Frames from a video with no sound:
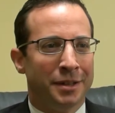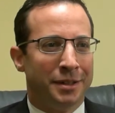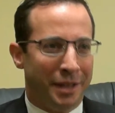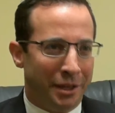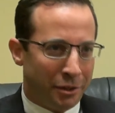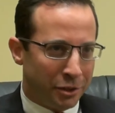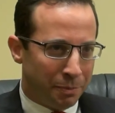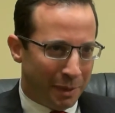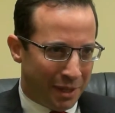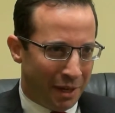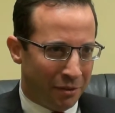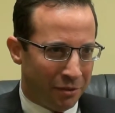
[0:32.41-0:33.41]
leaders
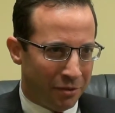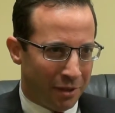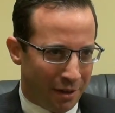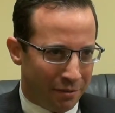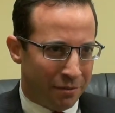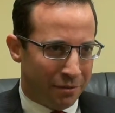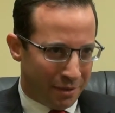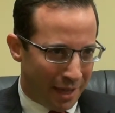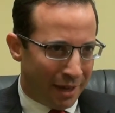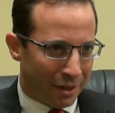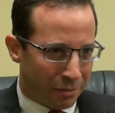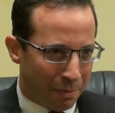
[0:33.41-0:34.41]
because of
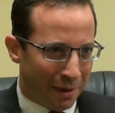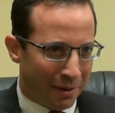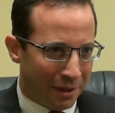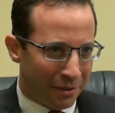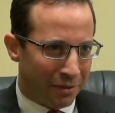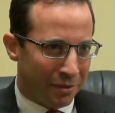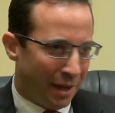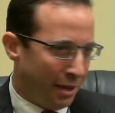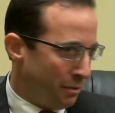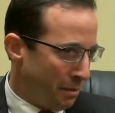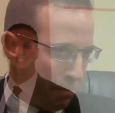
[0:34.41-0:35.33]
that experience. I know